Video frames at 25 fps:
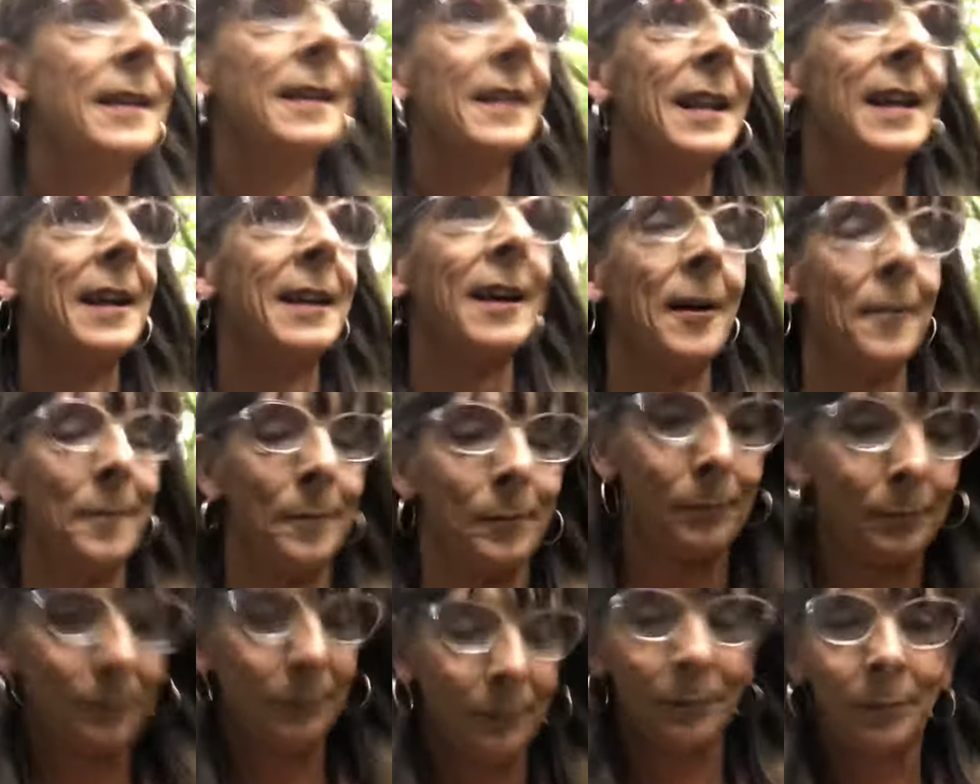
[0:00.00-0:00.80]
There you go.
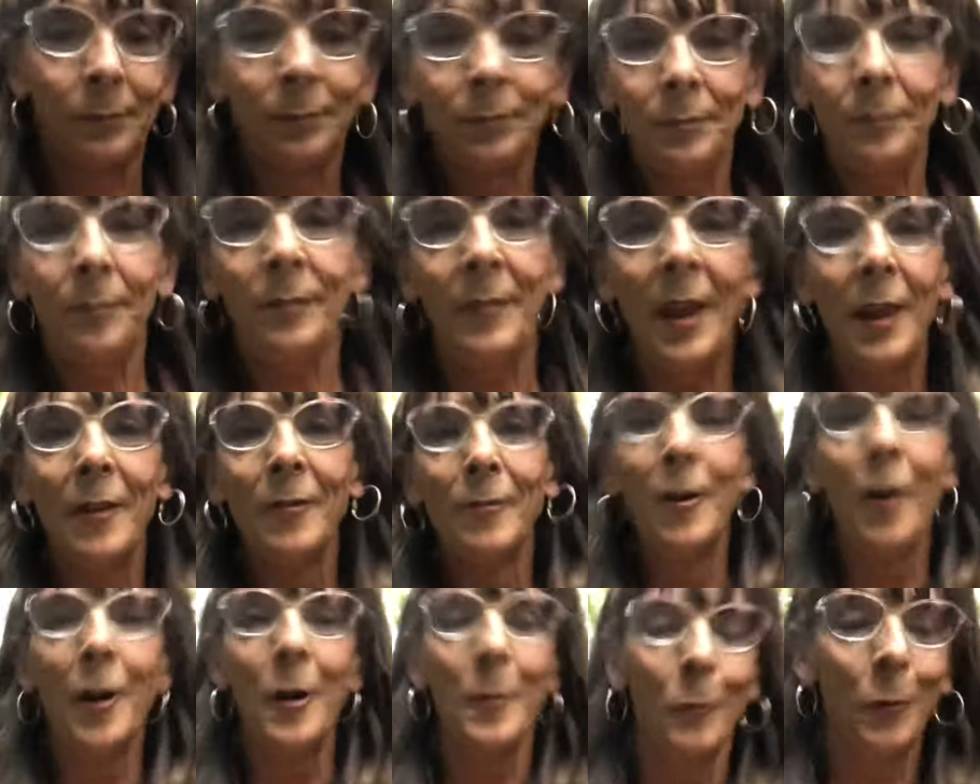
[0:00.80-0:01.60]

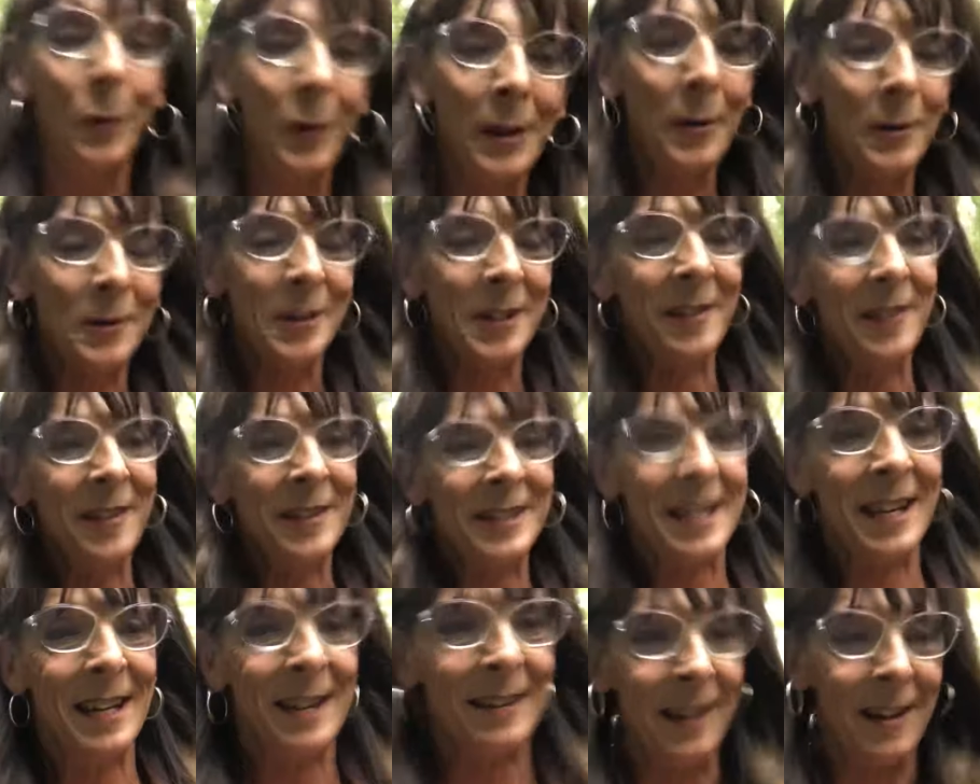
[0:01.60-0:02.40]
Right, what else can I
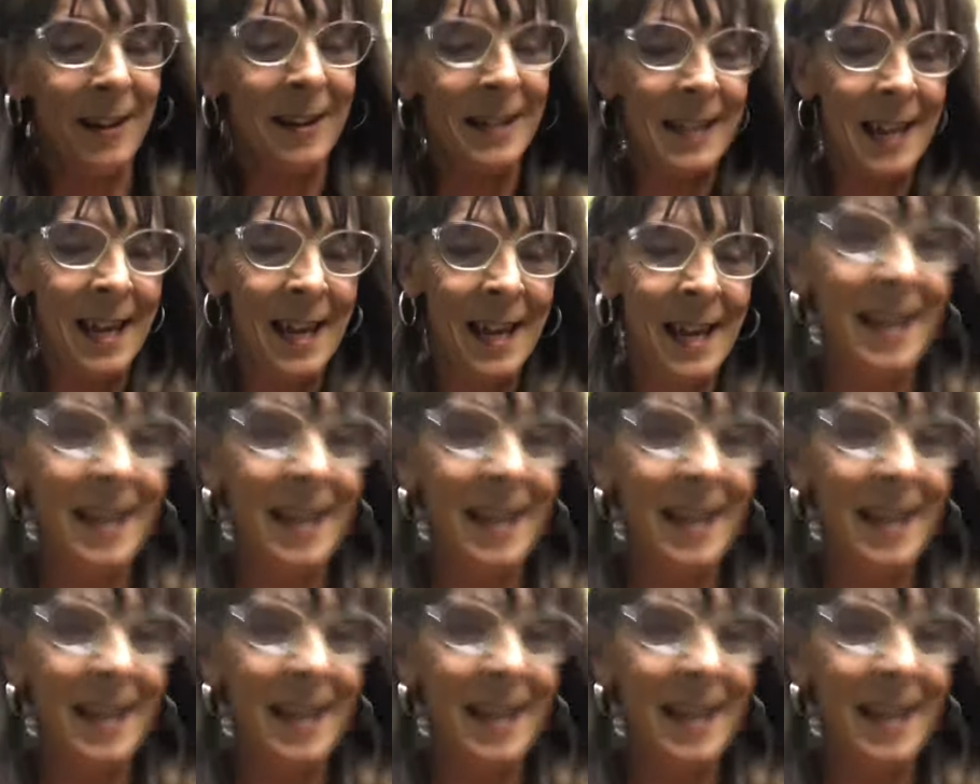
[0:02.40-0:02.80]
tell you, guys?